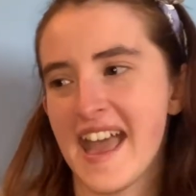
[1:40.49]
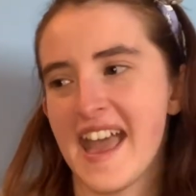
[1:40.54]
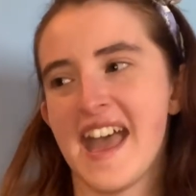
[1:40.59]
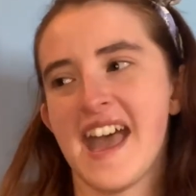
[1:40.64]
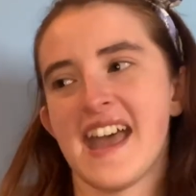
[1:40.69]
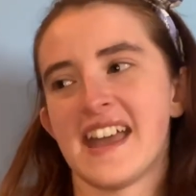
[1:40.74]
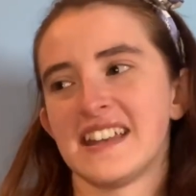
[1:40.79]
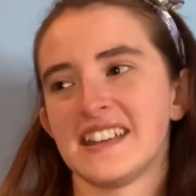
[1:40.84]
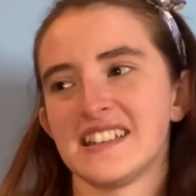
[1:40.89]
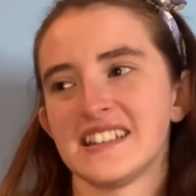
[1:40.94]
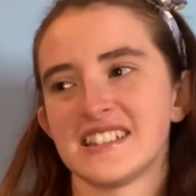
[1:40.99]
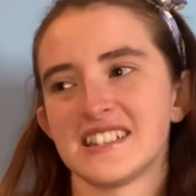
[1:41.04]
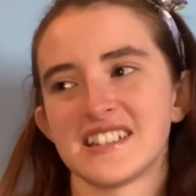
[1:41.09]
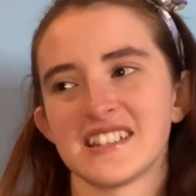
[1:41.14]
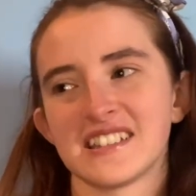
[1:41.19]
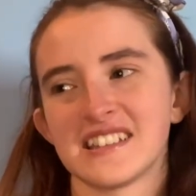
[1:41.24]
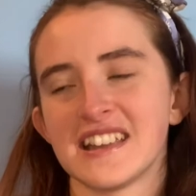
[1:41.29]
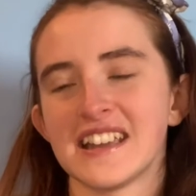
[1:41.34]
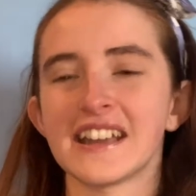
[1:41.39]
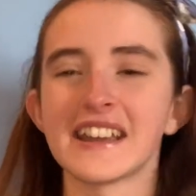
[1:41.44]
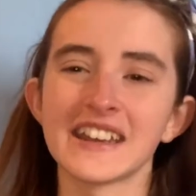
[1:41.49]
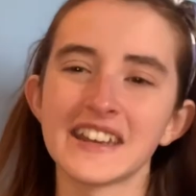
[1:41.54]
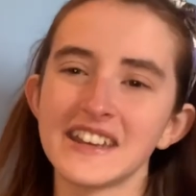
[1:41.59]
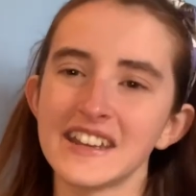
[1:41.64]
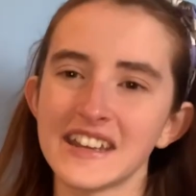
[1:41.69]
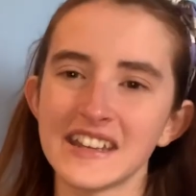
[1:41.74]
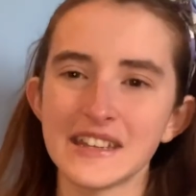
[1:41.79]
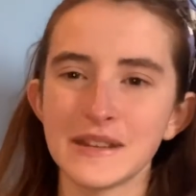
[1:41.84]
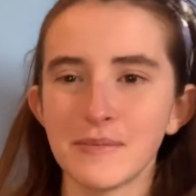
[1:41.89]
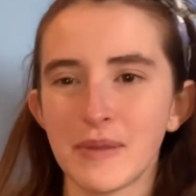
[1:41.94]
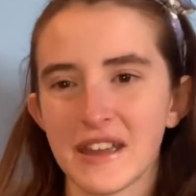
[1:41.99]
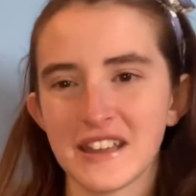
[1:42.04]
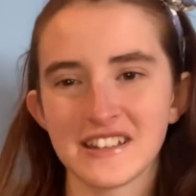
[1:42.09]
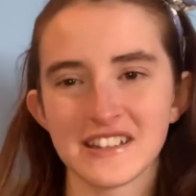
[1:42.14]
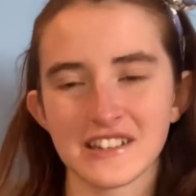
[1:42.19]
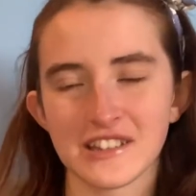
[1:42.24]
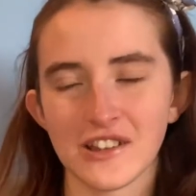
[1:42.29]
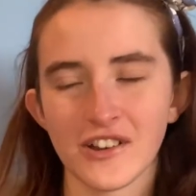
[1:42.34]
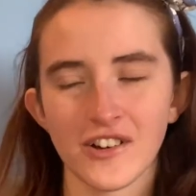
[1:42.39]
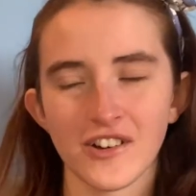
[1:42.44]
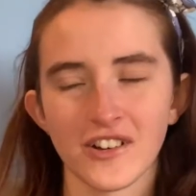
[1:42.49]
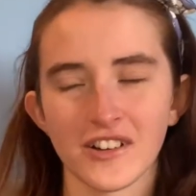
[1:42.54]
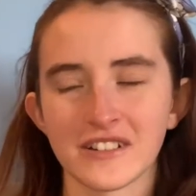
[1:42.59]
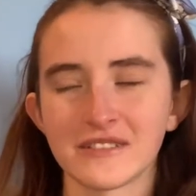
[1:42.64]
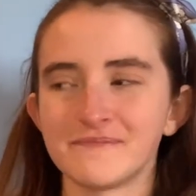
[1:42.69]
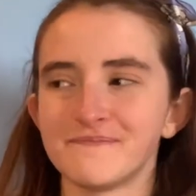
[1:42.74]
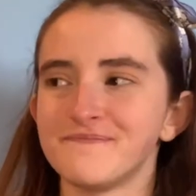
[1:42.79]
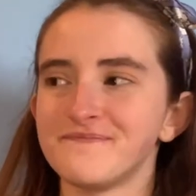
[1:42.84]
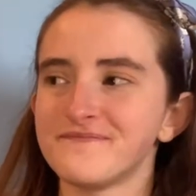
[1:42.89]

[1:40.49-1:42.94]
and it's just like 90 pages long.